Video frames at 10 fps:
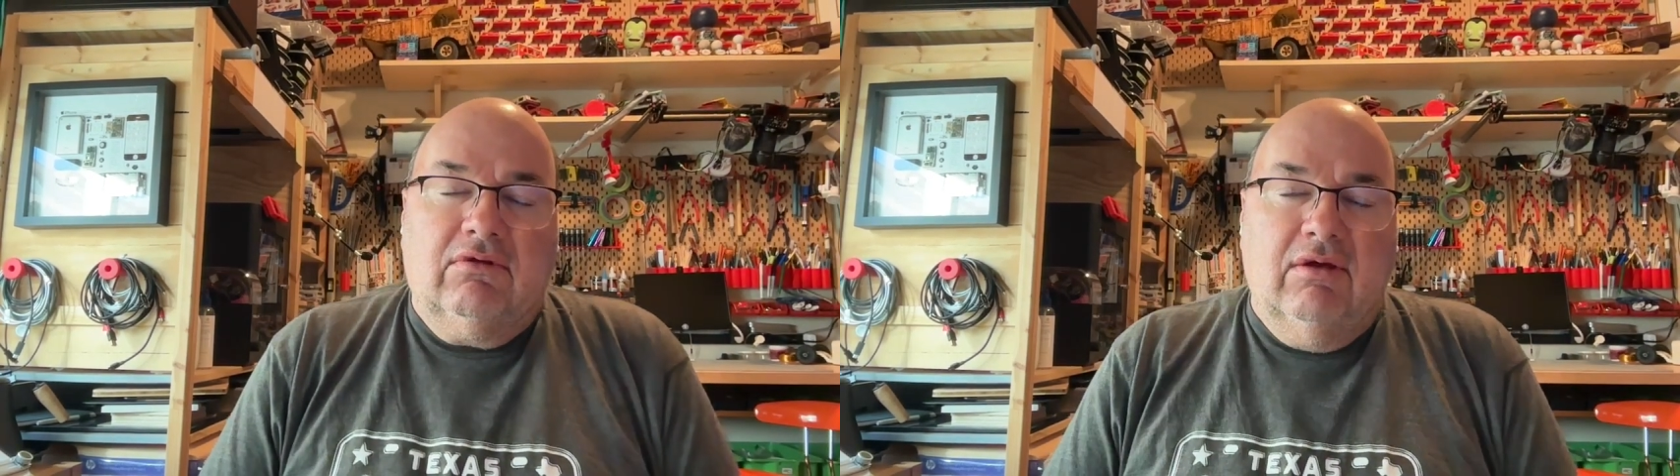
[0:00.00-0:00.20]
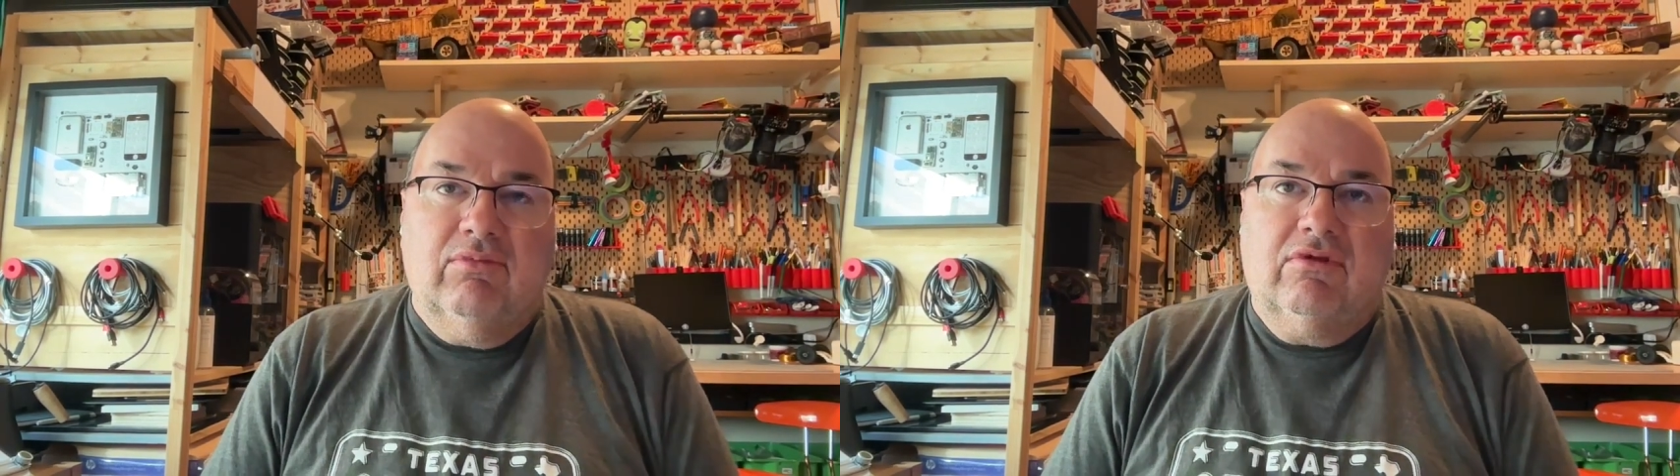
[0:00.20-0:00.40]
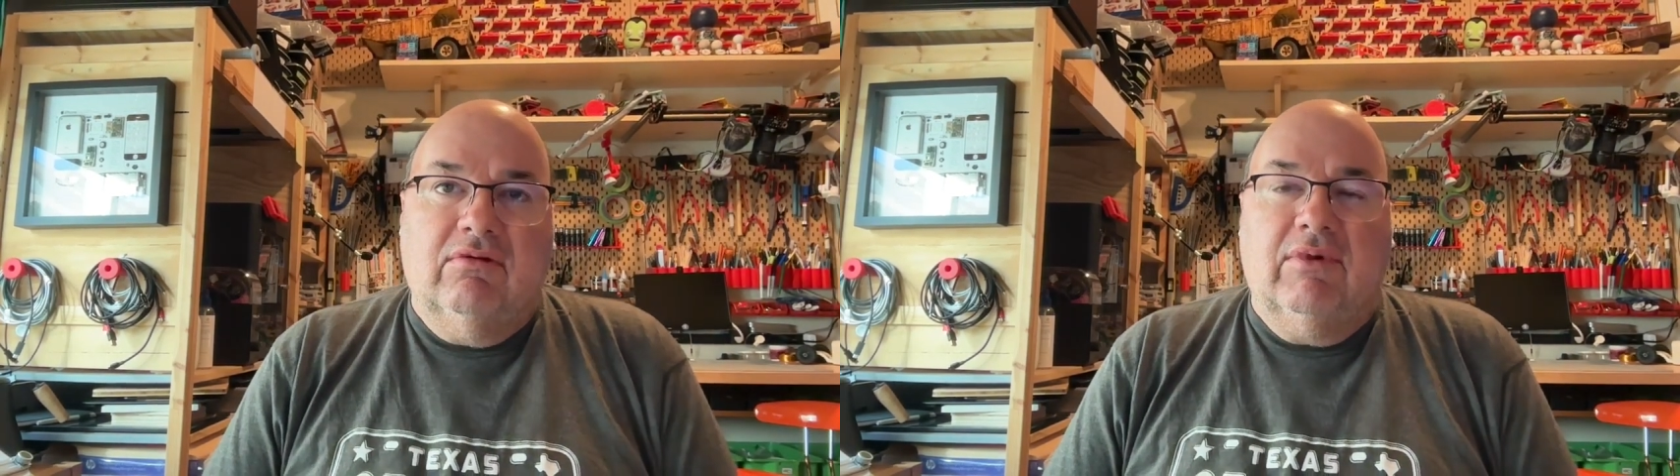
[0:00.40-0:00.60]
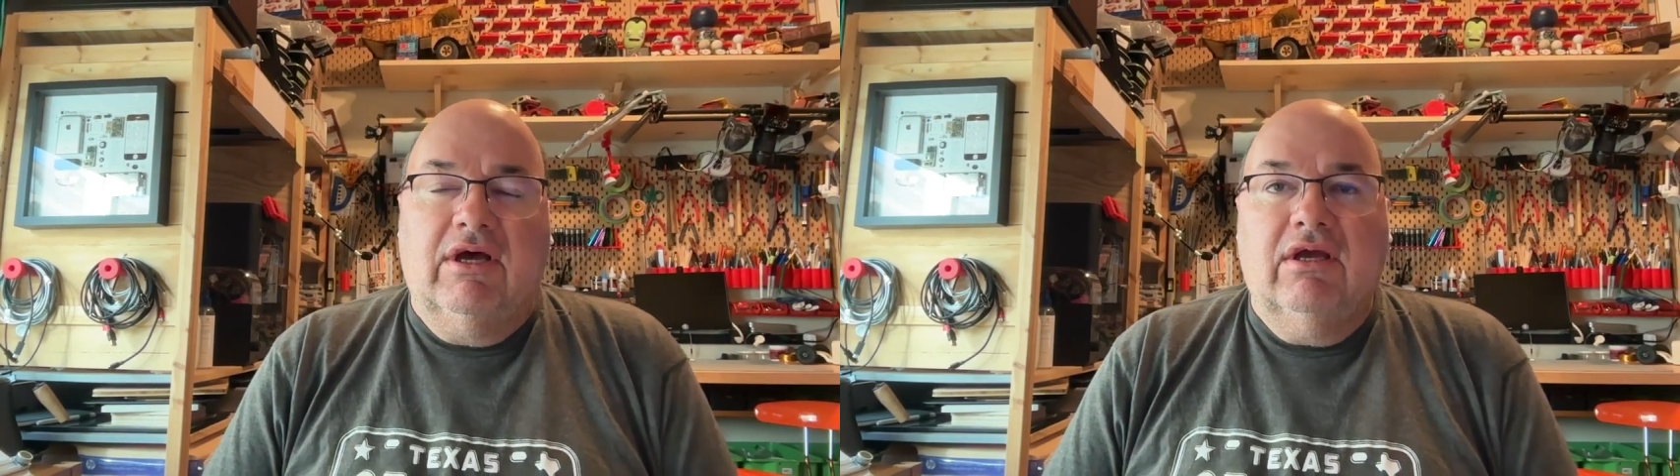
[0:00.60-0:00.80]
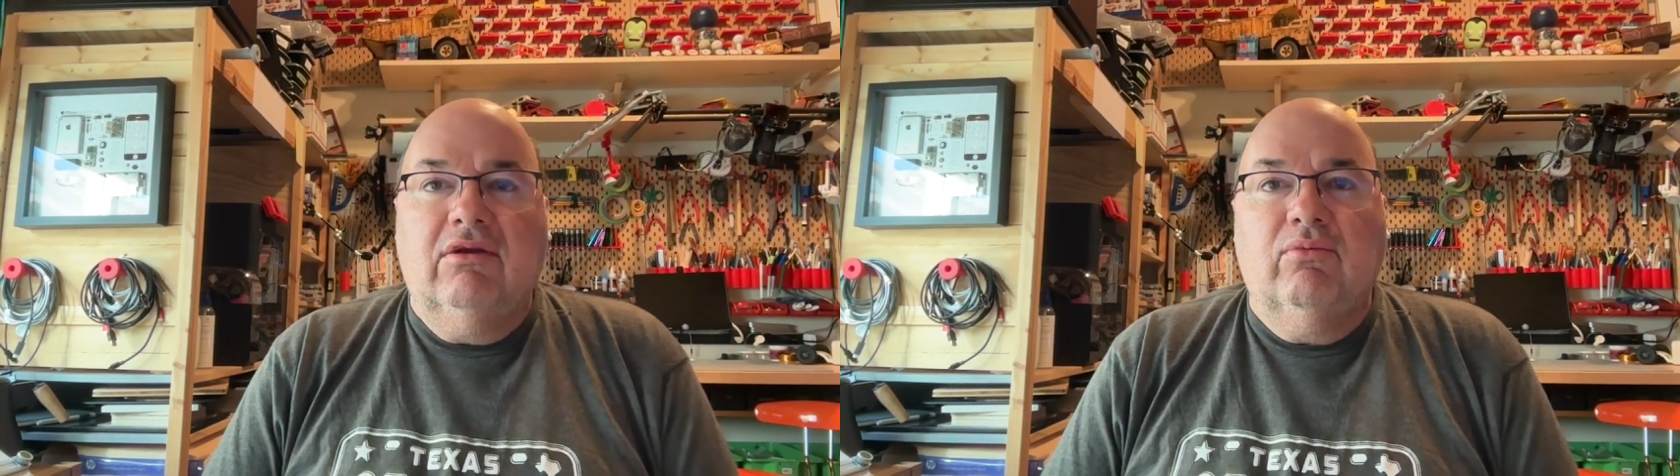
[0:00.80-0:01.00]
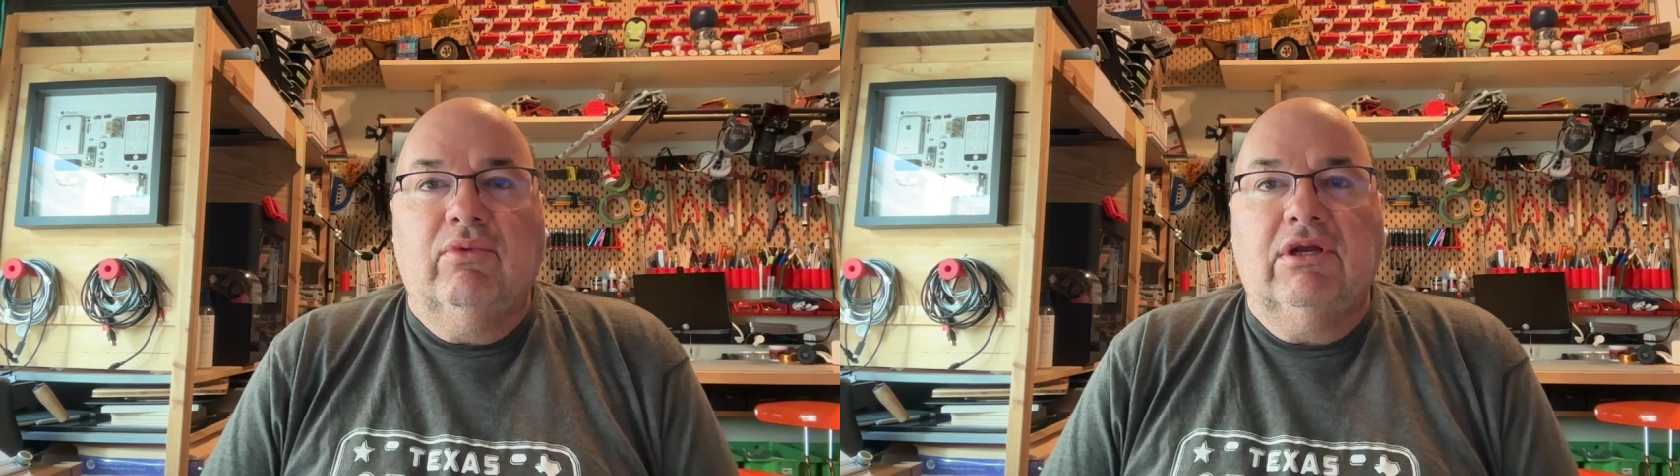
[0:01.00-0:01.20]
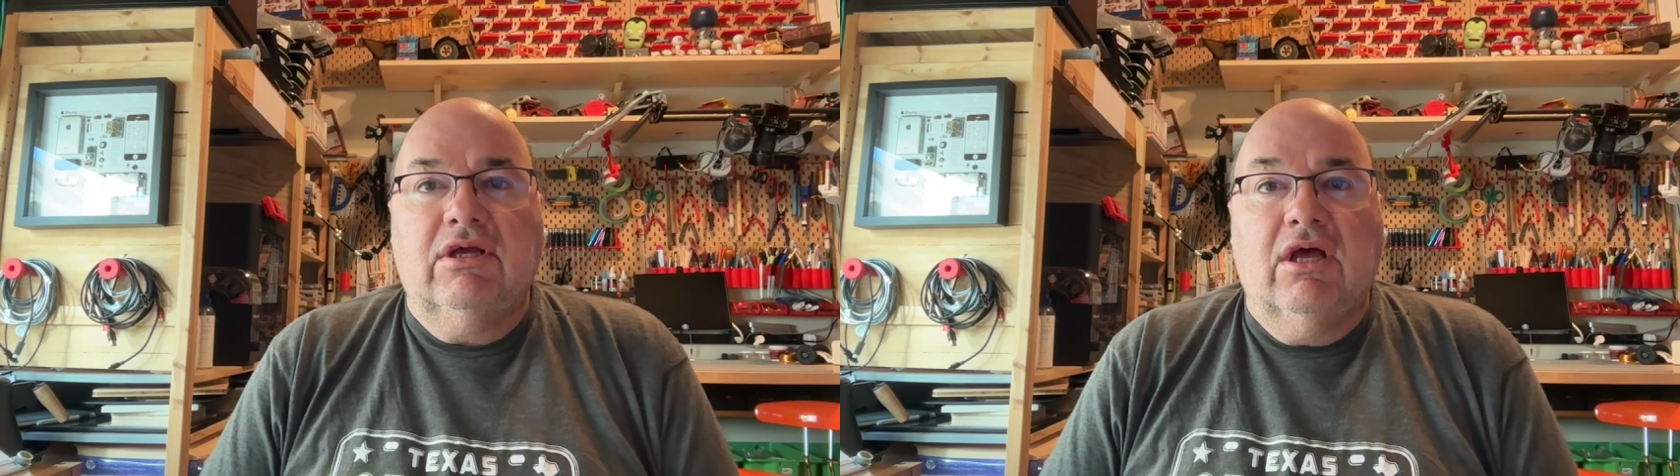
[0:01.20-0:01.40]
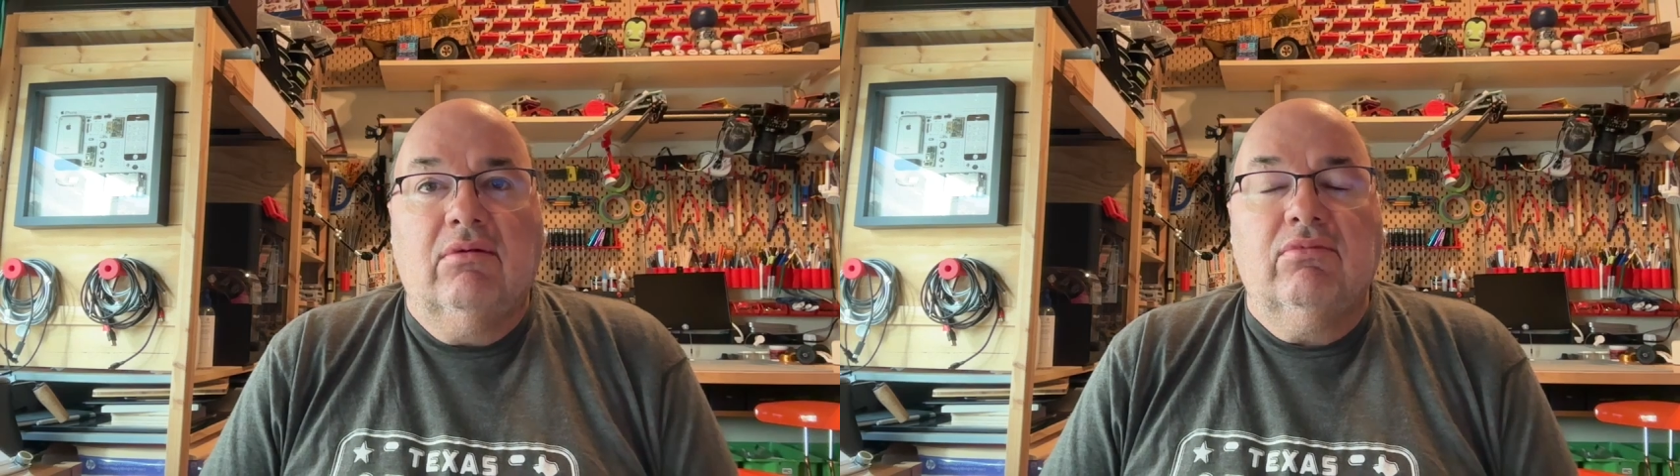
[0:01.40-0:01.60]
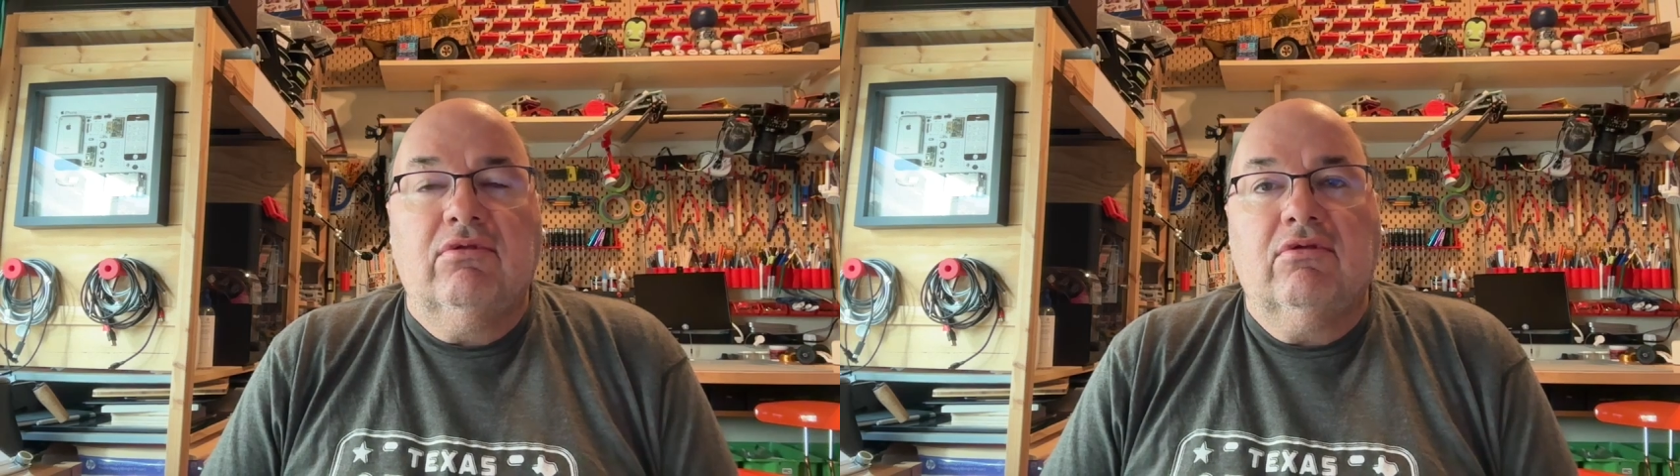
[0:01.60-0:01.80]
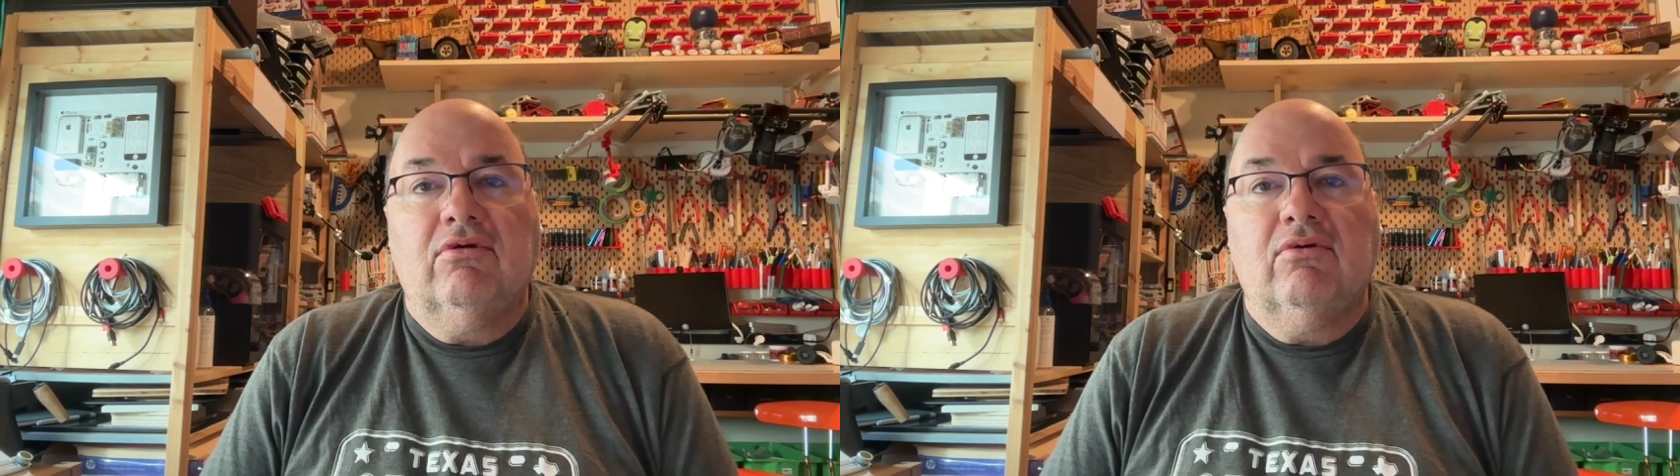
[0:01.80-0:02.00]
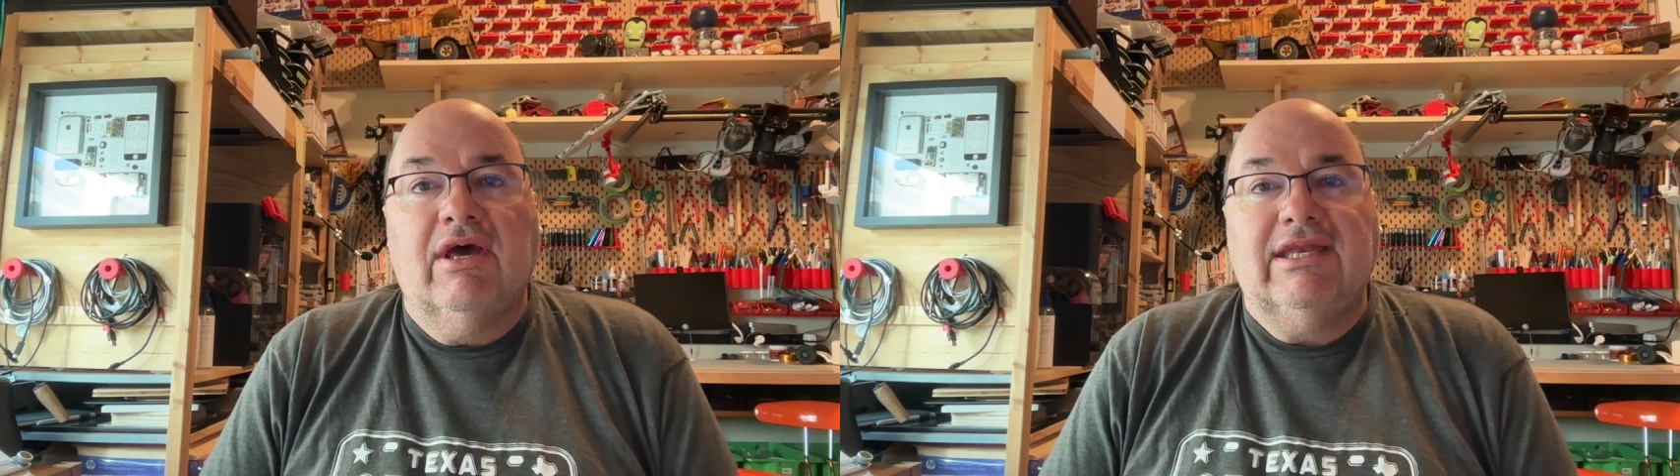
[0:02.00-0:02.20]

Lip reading: comes to mind when it comes to